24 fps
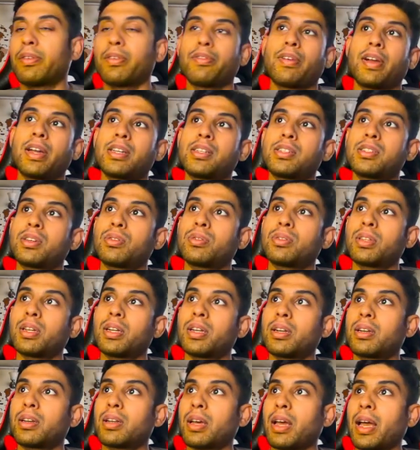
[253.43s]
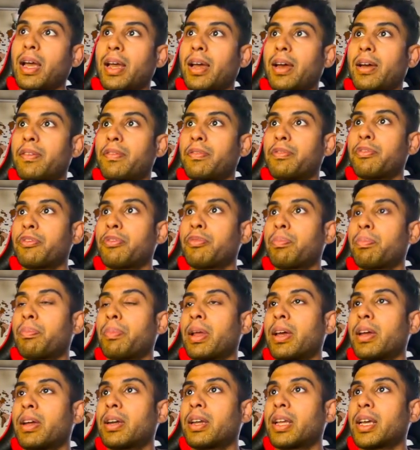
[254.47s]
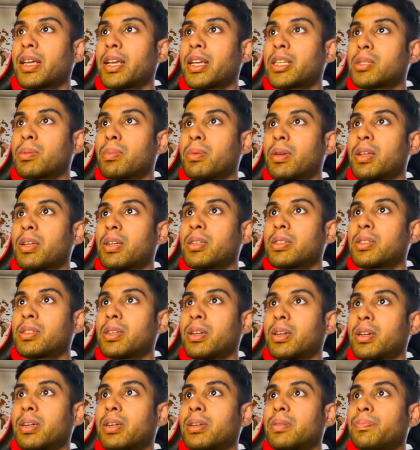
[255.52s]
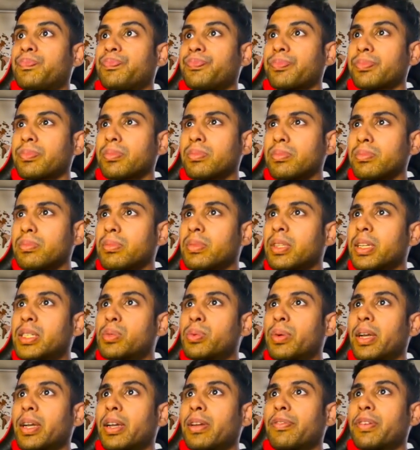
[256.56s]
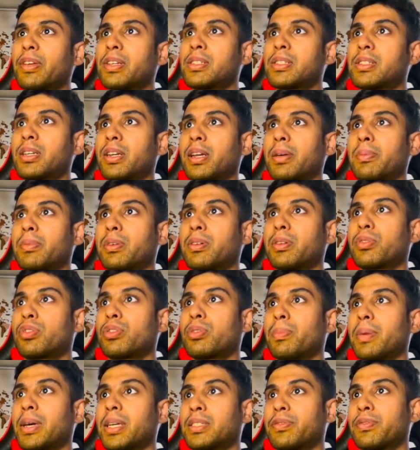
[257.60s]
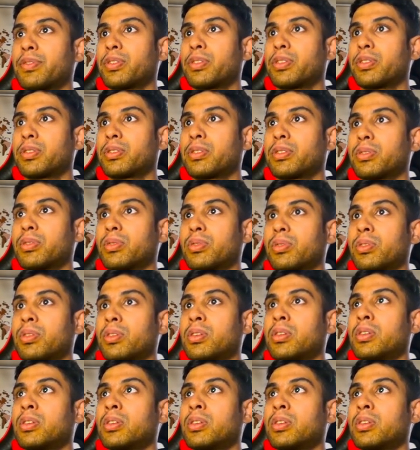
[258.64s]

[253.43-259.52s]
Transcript: finds out that I have prior tech experience and that's why it feels that I'm a good match for this role.